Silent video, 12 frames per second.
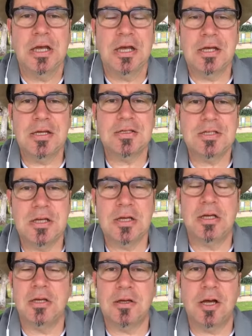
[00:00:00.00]

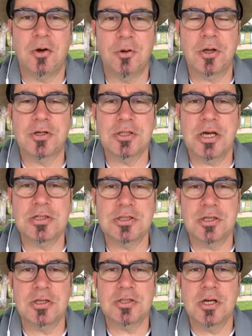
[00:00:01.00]
in
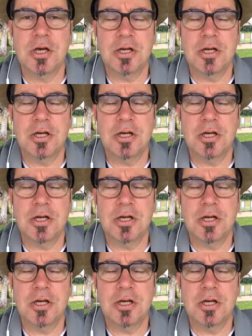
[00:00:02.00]
organizations.